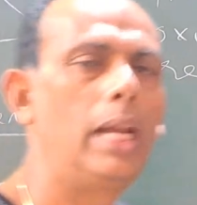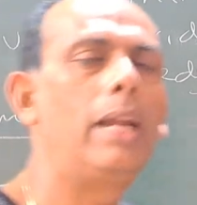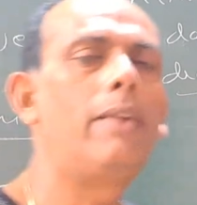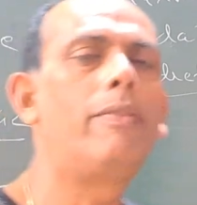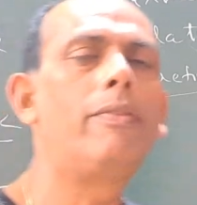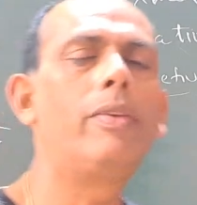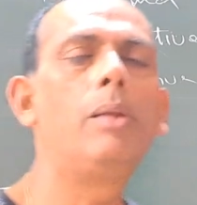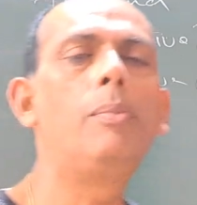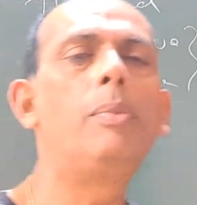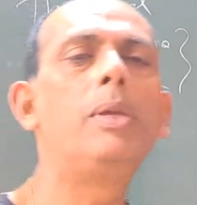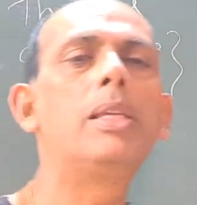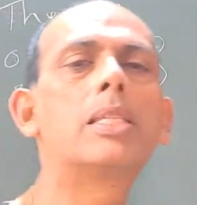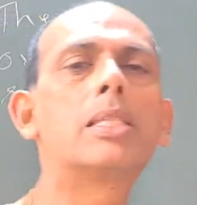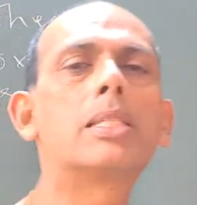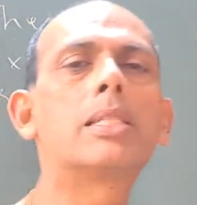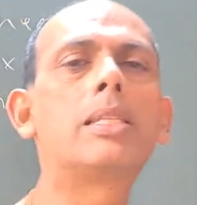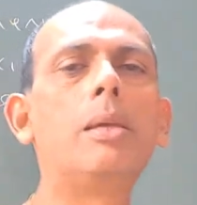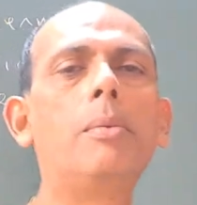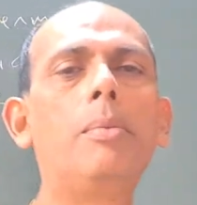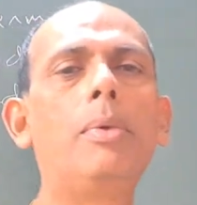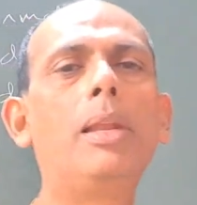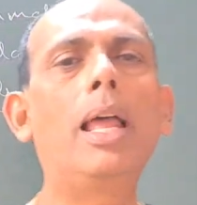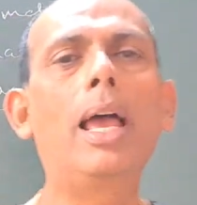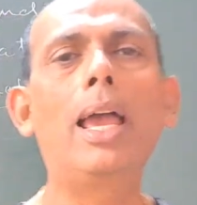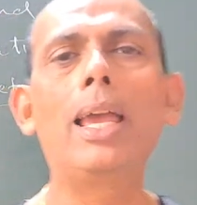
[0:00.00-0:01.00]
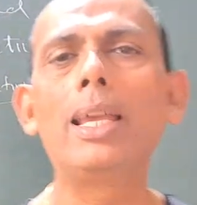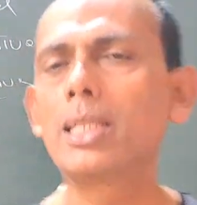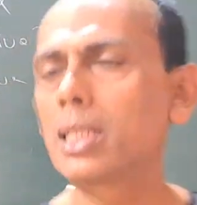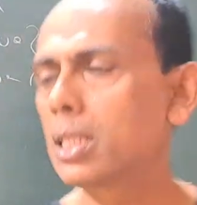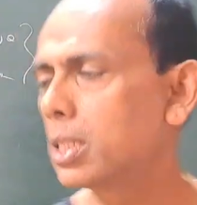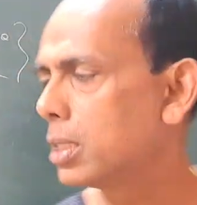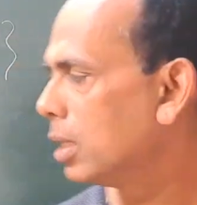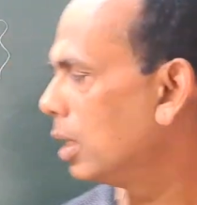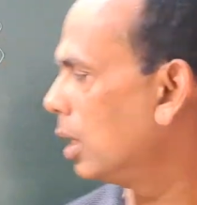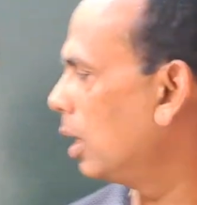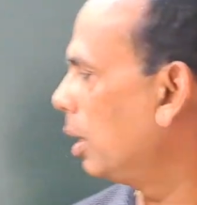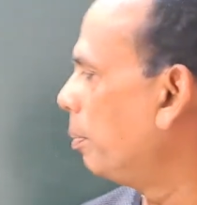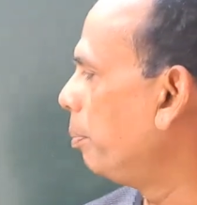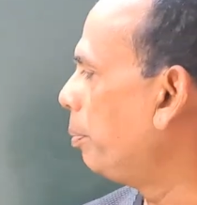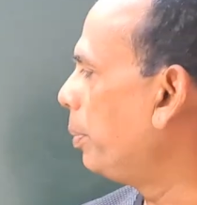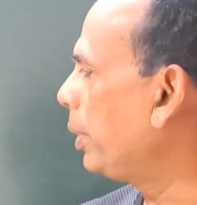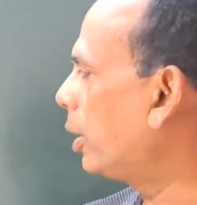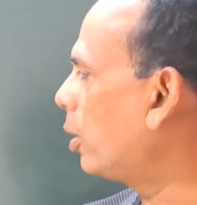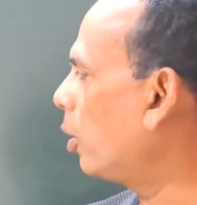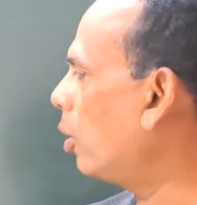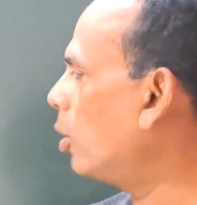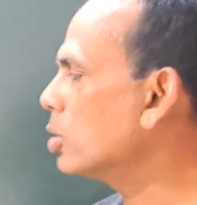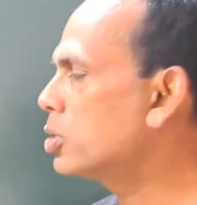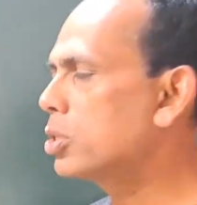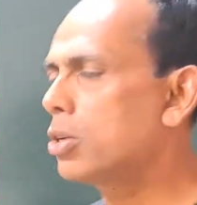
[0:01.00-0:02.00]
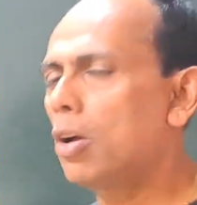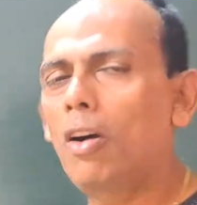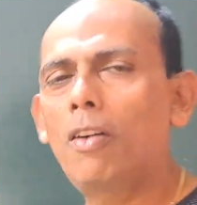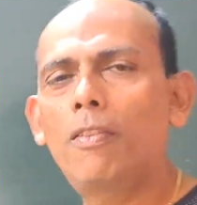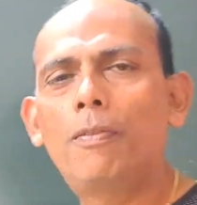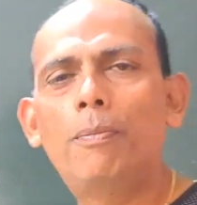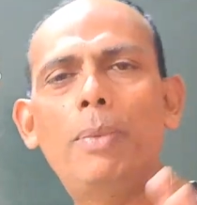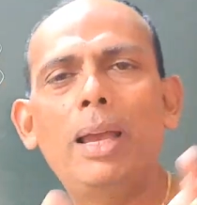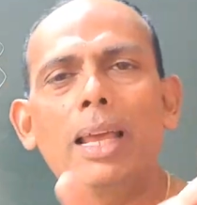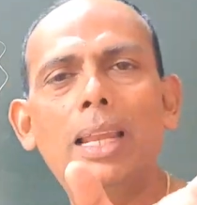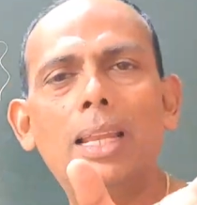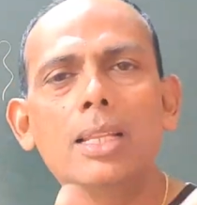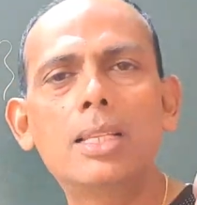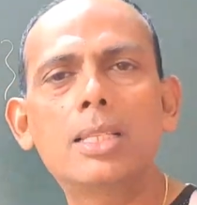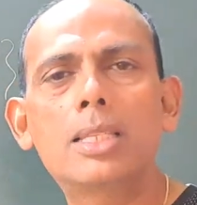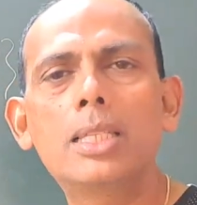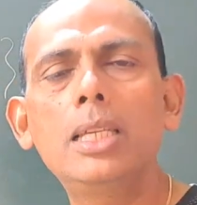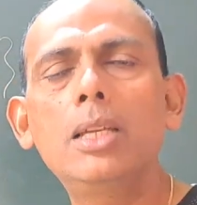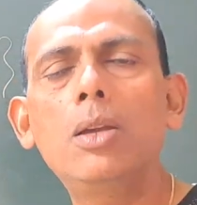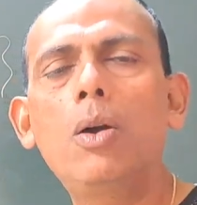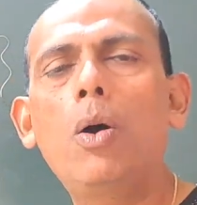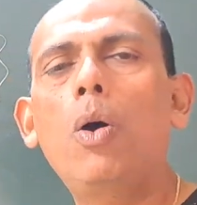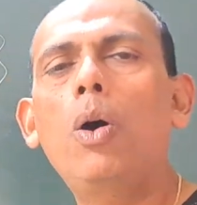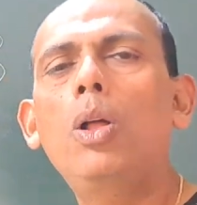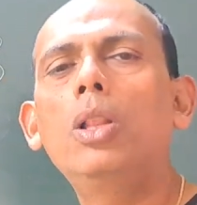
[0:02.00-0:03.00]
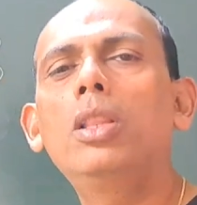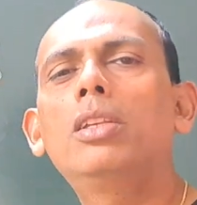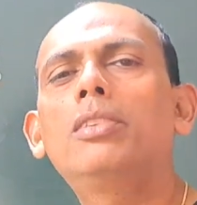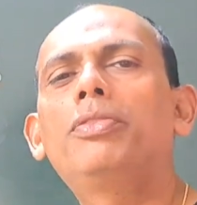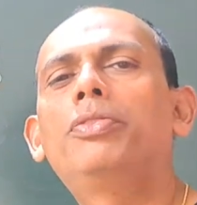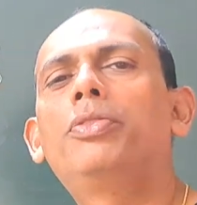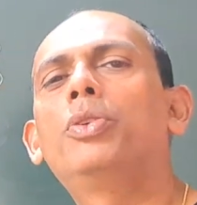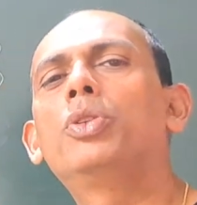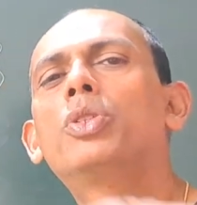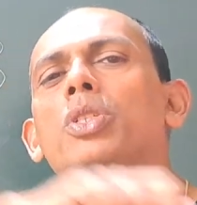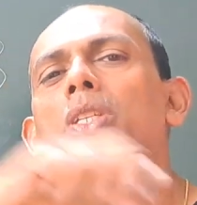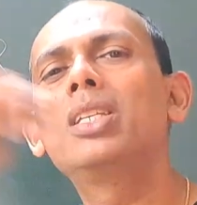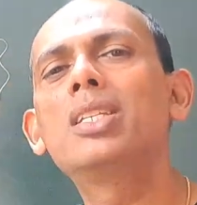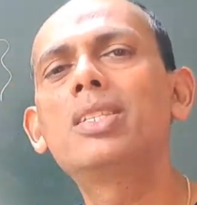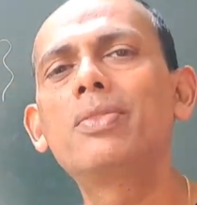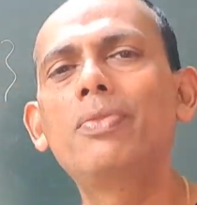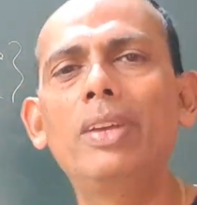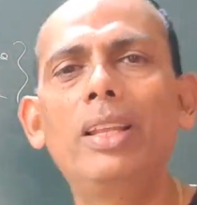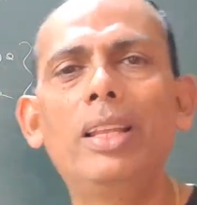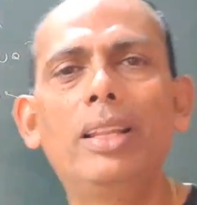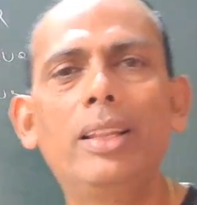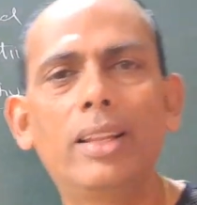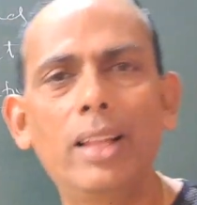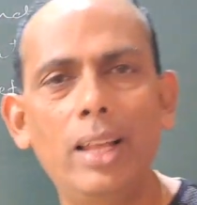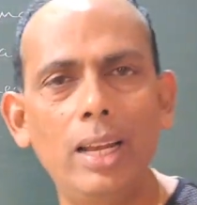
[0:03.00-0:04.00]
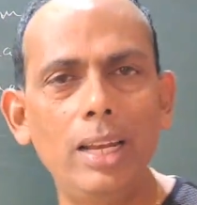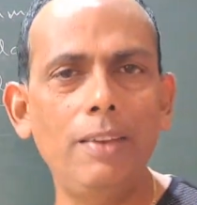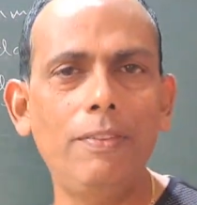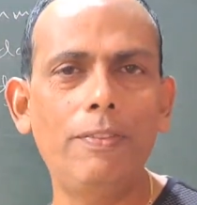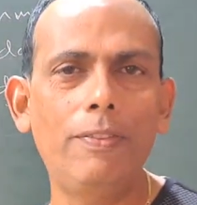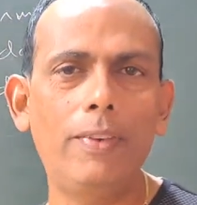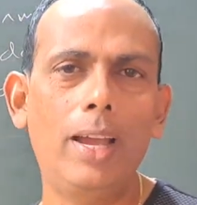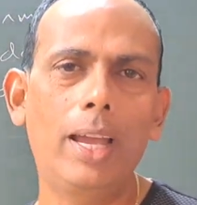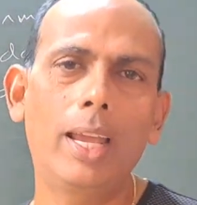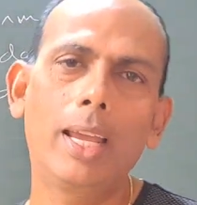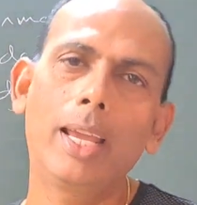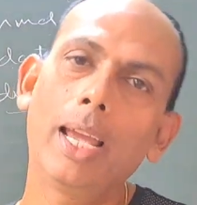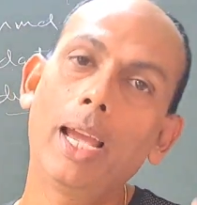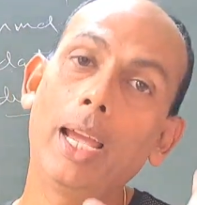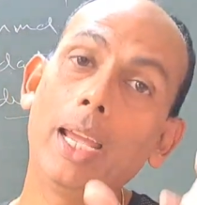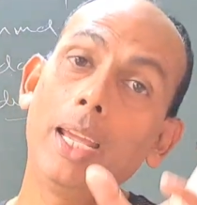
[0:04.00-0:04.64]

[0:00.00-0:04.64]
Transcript: It will be stabilized because of balancing. All the forces will nullify.